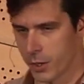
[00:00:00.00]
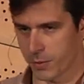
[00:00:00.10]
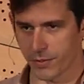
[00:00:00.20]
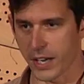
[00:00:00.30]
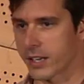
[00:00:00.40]

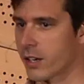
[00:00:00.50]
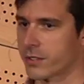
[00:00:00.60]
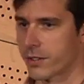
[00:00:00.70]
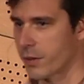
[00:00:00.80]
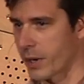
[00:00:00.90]
providing an
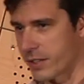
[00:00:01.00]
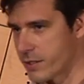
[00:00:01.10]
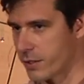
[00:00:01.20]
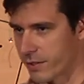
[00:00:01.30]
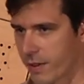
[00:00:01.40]
alternate way
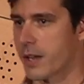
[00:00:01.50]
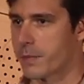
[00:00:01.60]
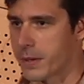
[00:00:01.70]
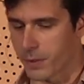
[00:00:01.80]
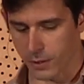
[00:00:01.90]
to
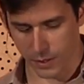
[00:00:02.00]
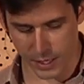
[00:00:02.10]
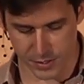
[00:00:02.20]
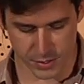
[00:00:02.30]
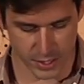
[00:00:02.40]
invite people
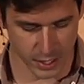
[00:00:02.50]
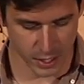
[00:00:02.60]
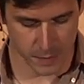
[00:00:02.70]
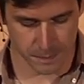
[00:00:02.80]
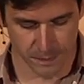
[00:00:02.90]
as you're
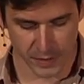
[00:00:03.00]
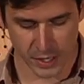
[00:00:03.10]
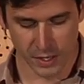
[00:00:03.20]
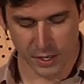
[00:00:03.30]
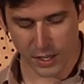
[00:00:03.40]
signing up.
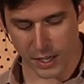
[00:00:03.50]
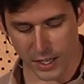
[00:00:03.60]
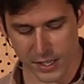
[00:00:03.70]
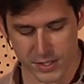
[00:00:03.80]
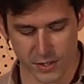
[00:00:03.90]

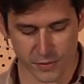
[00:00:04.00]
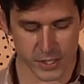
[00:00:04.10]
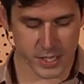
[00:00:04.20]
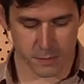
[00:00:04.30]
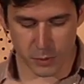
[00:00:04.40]
So for
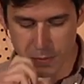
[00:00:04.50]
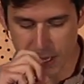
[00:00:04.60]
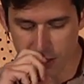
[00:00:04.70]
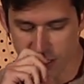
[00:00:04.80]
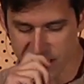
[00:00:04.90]
example, we
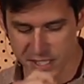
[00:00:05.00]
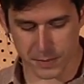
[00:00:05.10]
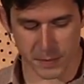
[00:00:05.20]
might look at this